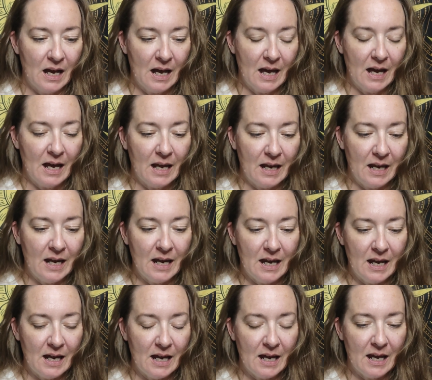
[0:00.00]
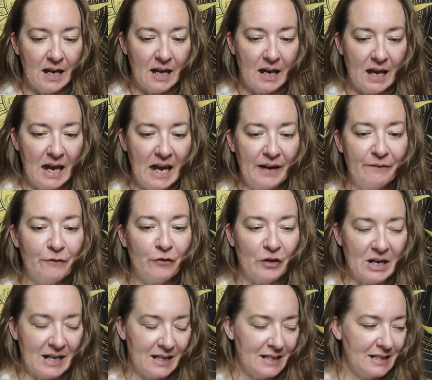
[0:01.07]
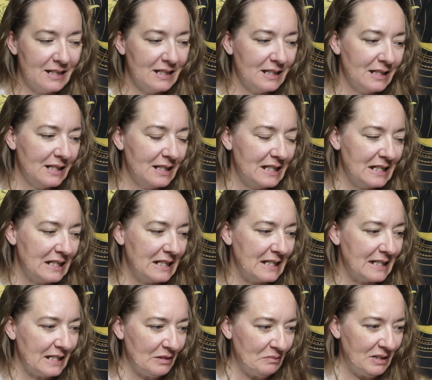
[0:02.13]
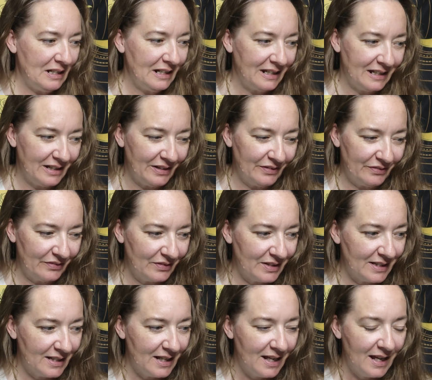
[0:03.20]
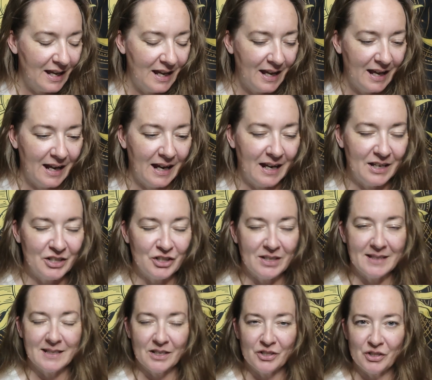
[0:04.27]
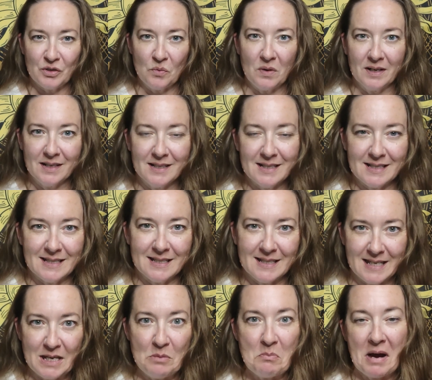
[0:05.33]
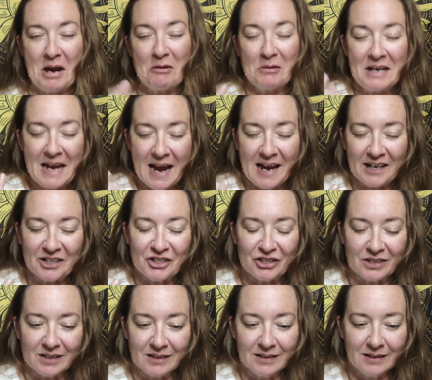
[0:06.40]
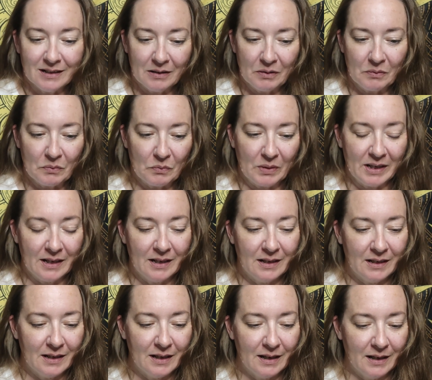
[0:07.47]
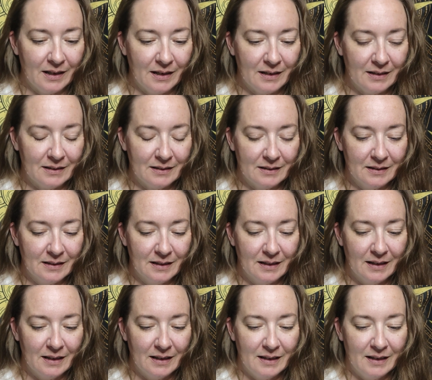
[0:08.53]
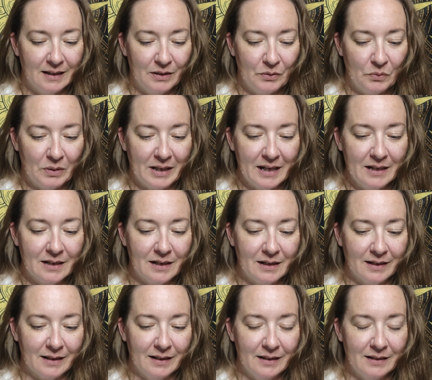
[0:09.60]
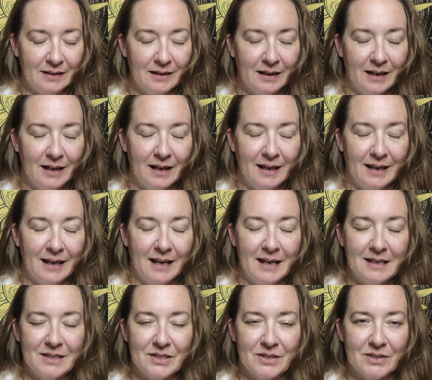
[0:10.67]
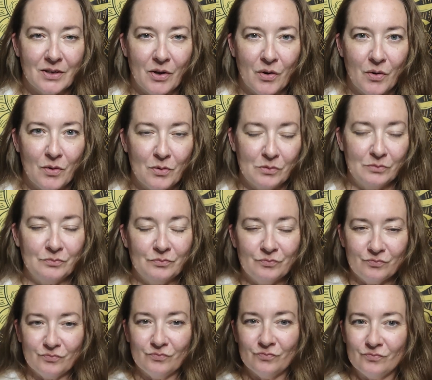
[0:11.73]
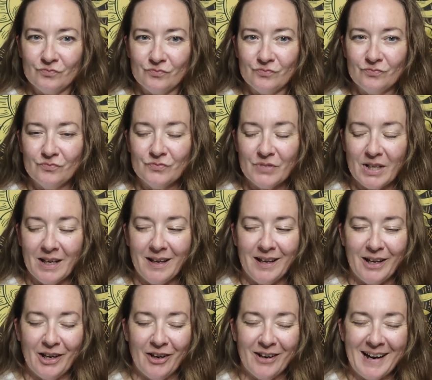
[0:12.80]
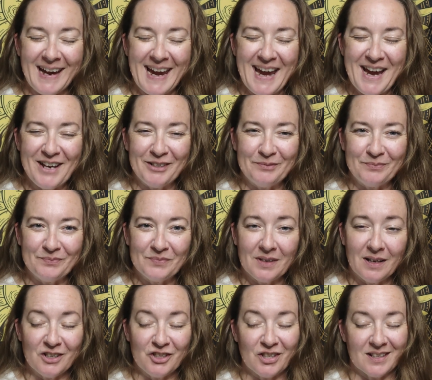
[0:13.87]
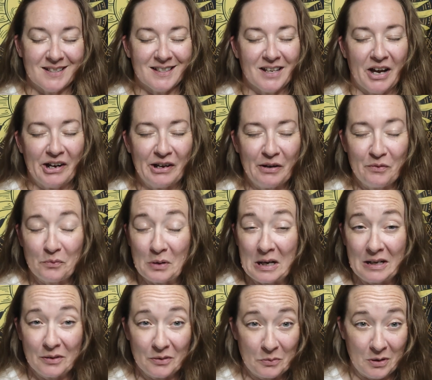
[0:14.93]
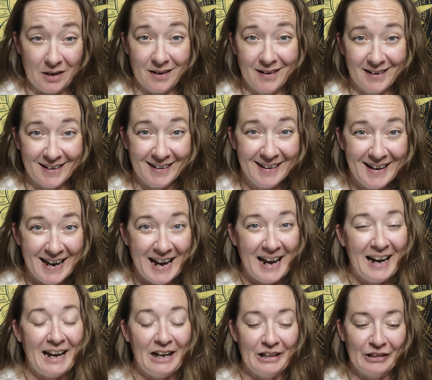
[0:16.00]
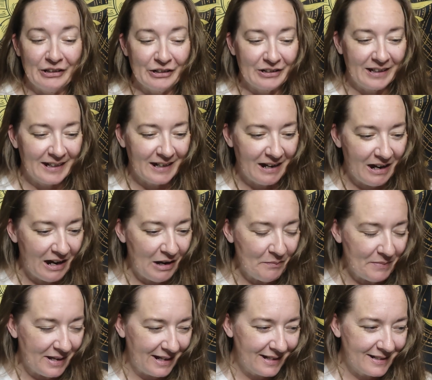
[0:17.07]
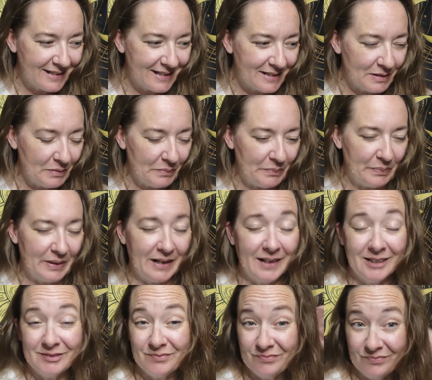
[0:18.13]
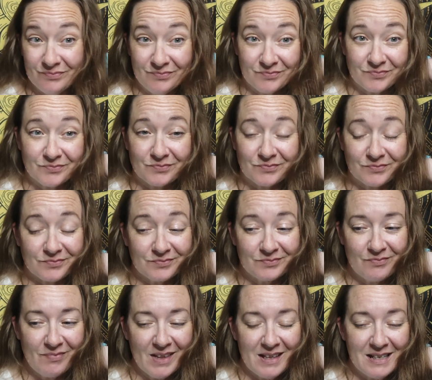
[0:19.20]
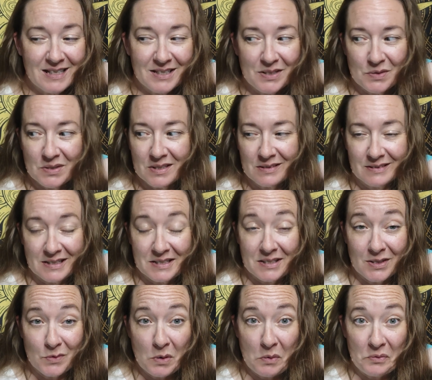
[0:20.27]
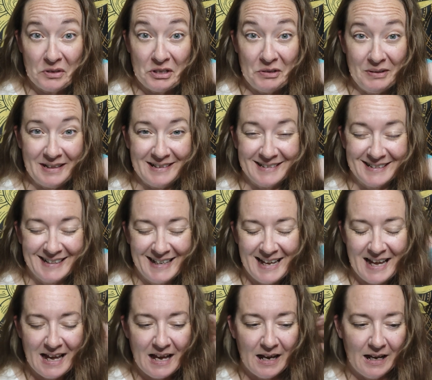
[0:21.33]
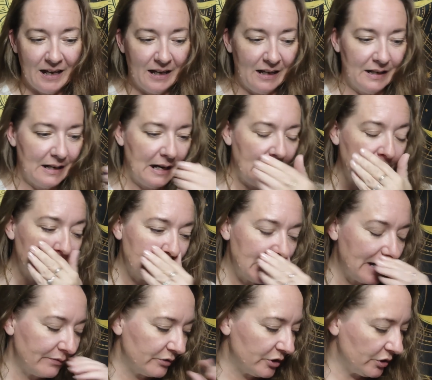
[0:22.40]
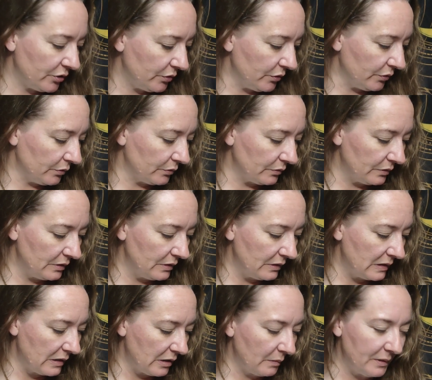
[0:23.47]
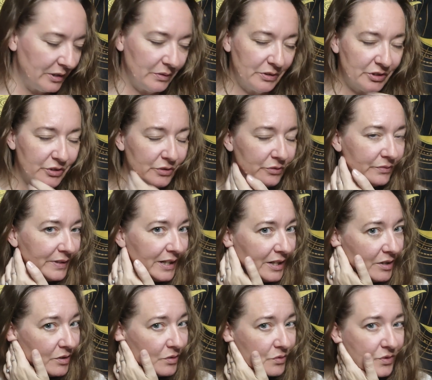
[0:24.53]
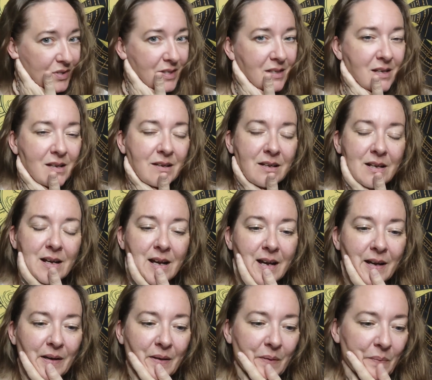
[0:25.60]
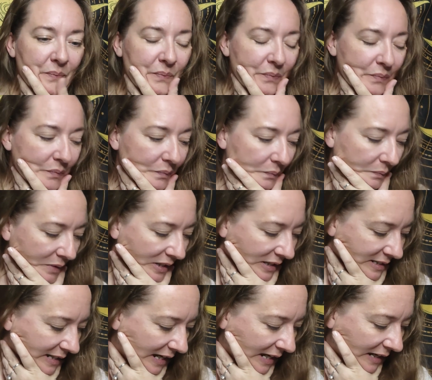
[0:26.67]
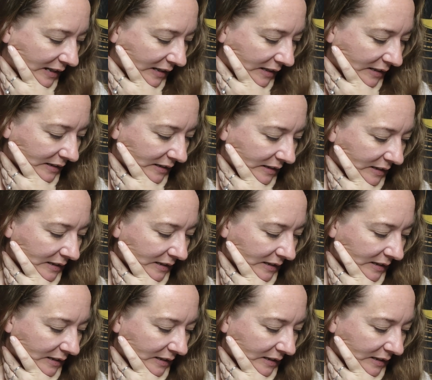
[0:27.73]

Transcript: I uh, had a friend send me a gift, and she said she wanted to see my reaction when uh, when I got it. So here I am. I just got off work. I look like a hot mess, but this is this is what we're doing. Uh, I actually have two. I'll be doing two videos um, because I had